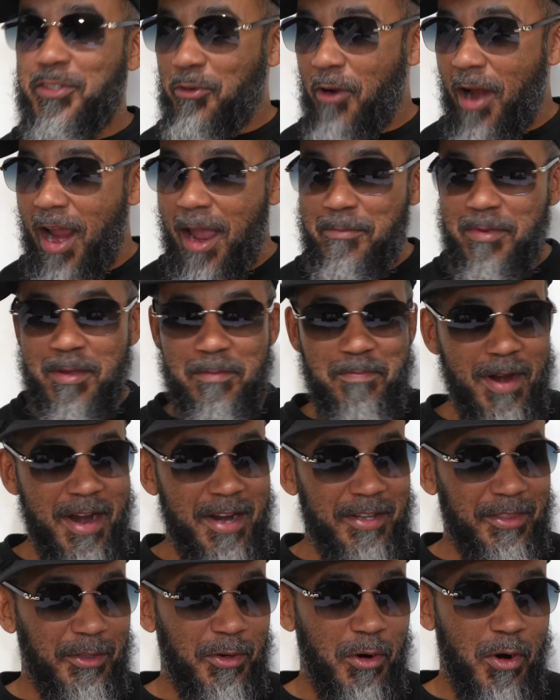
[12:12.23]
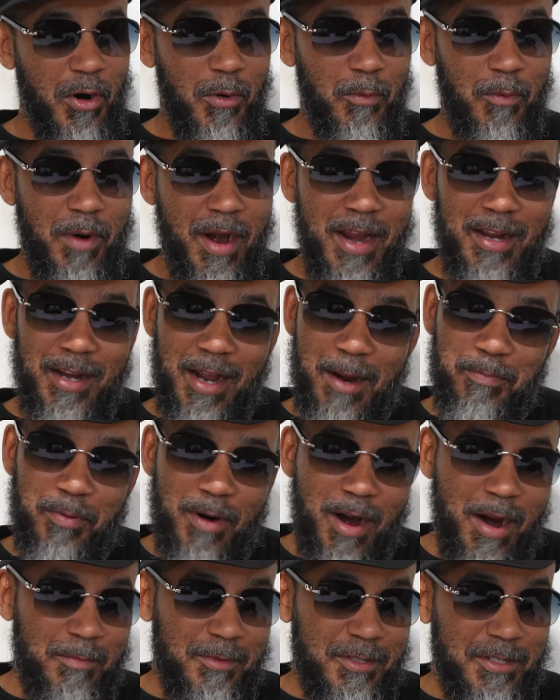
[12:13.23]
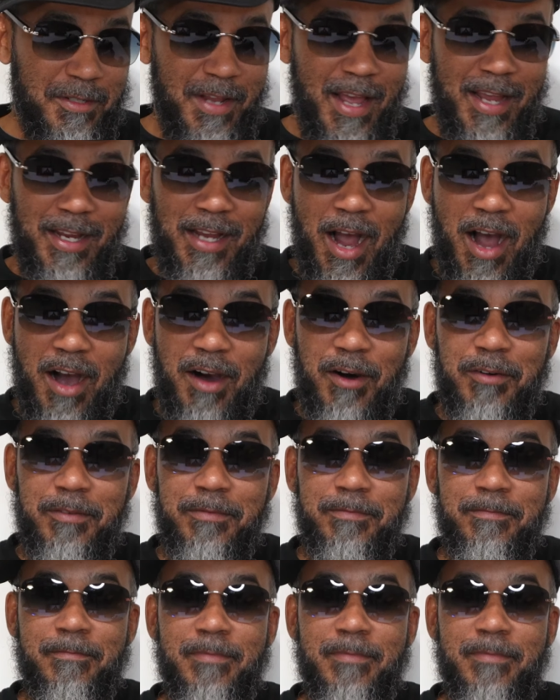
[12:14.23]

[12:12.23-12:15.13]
Grab your pairs to go on rate. I promise you, they gone.